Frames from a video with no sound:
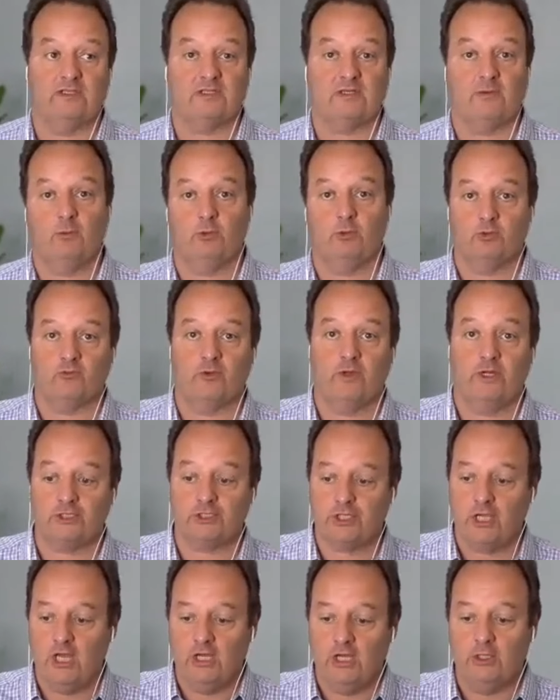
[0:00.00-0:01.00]
and someone who's
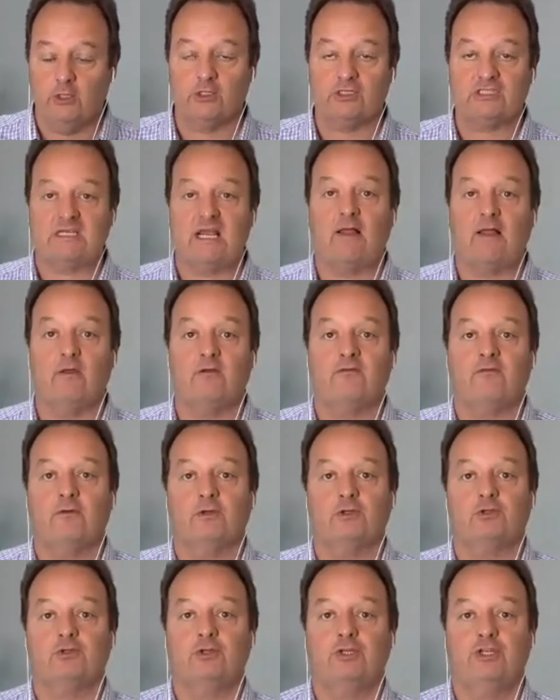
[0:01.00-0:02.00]
rich. You're selling for a
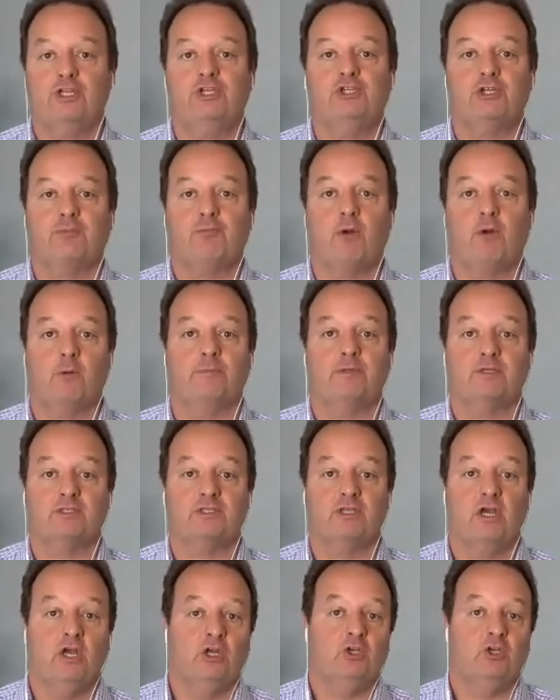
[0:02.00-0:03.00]
strategic
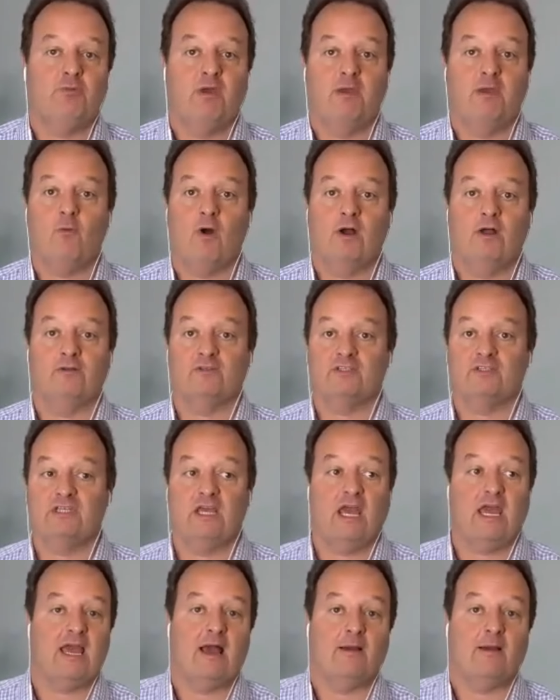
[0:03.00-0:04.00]
purpose. You may want to see,
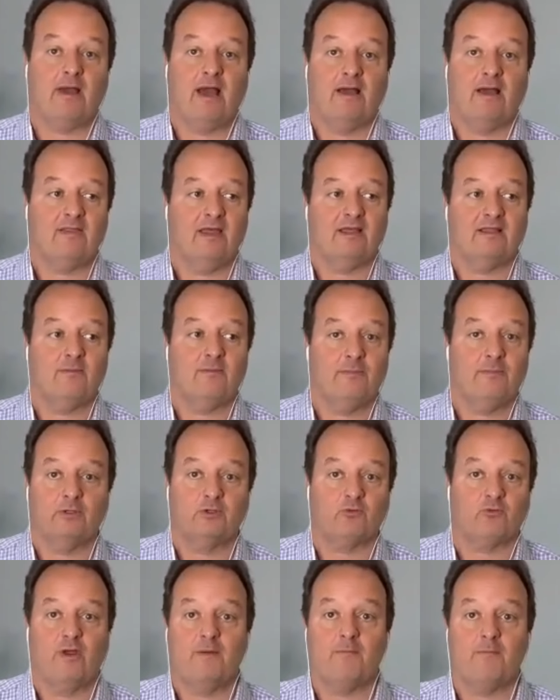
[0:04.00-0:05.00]
hey, I like the
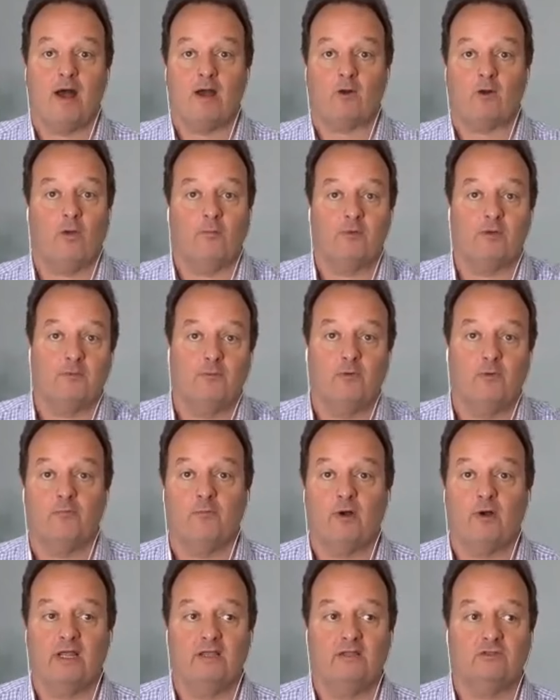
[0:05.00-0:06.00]
build rent model. I'm going to put
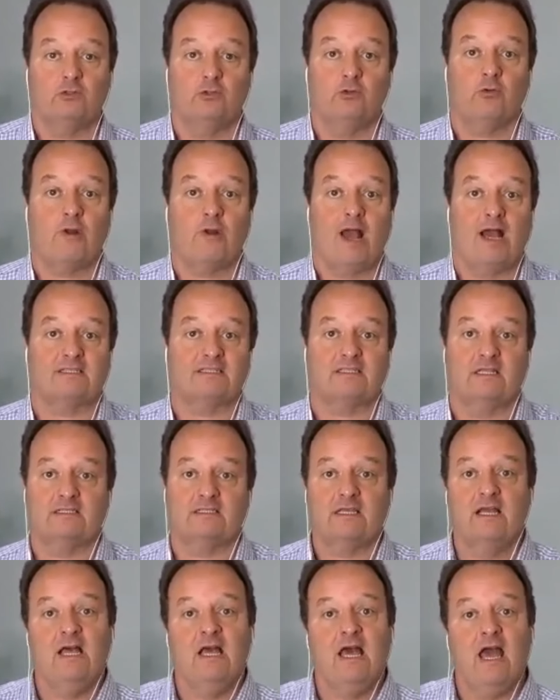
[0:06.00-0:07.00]
money into newer assets.